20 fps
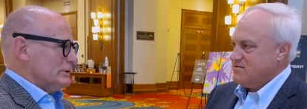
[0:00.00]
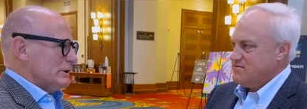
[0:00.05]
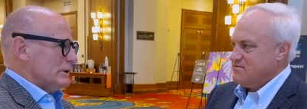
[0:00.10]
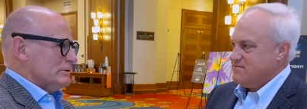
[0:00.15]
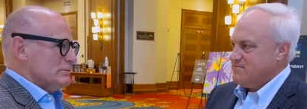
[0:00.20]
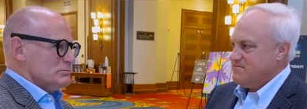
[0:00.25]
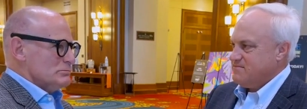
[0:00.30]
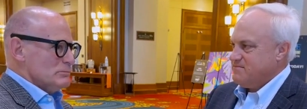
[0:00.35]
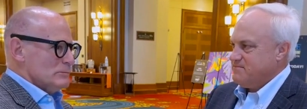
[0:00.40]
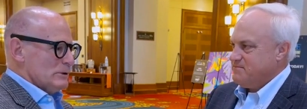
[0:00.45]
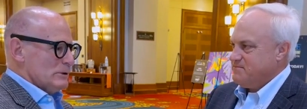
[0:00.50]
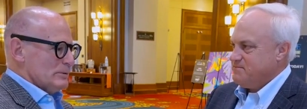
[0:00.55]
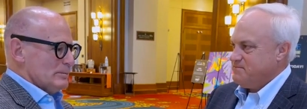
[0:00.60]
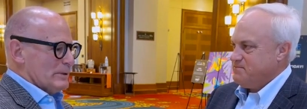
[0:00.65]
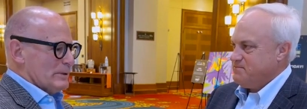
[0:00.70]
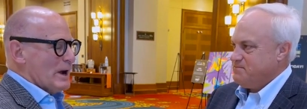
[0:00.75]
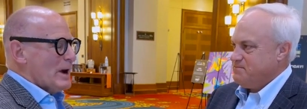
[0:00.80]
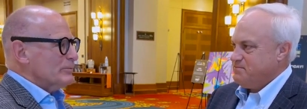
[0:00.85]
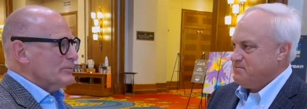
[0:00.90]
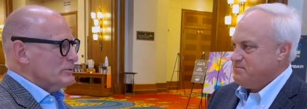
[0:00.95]
Speaker 1: that
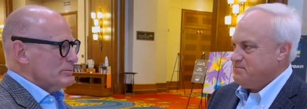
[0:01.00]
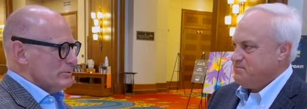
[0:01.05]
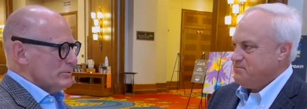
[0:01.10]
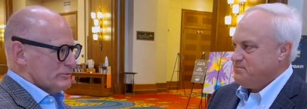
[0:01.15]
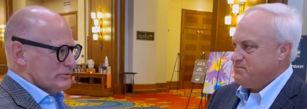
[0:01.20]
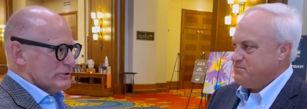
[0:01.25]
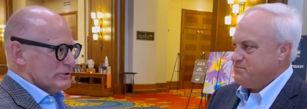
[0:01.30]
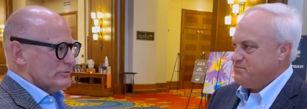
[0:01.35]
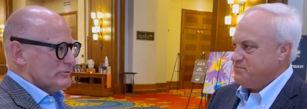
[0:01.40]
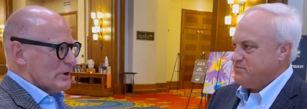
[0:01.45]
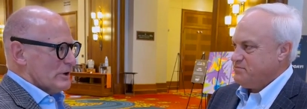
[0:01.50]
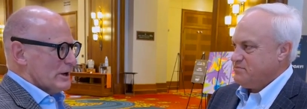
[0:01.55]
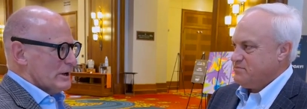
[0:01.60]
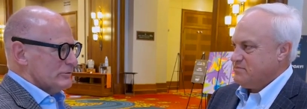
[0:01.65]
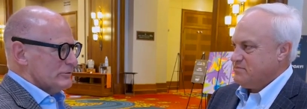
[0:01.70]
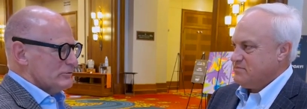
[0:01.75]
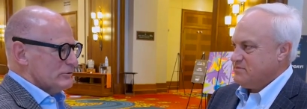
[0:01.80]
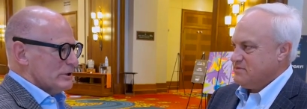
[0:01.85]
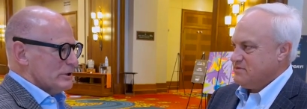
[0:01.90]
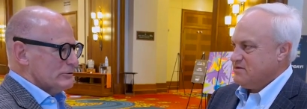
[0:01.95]
the optimistic
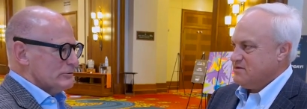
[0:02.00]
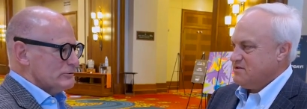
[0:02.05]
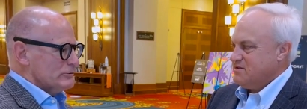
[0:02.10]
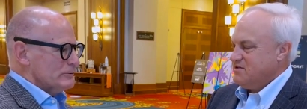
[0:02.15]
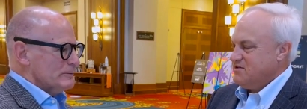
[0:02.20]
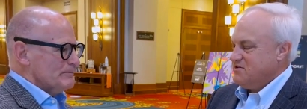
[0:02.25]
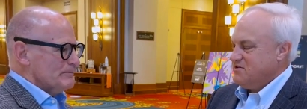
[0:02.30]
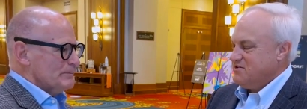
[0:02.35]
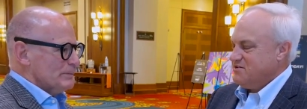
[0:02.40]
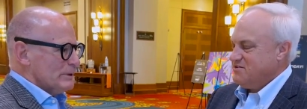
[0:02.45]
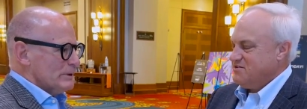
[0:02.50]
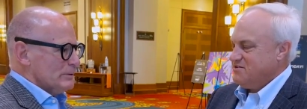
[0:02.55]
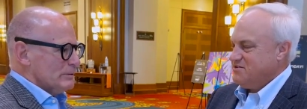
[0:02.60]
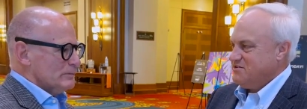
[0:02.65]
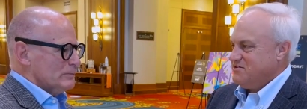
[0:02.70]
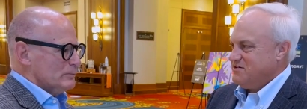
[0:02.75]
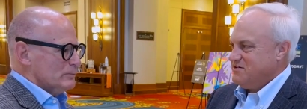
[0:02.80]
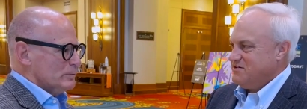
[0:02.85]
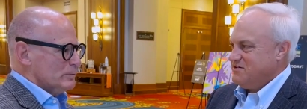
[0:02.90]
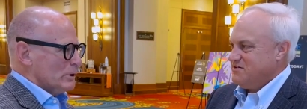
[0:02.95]
side says,
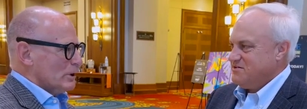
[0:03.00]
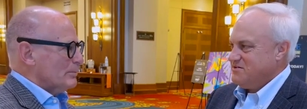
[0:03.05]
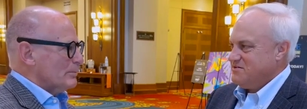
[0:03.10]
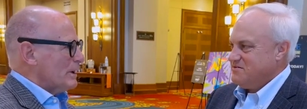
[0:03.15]
with our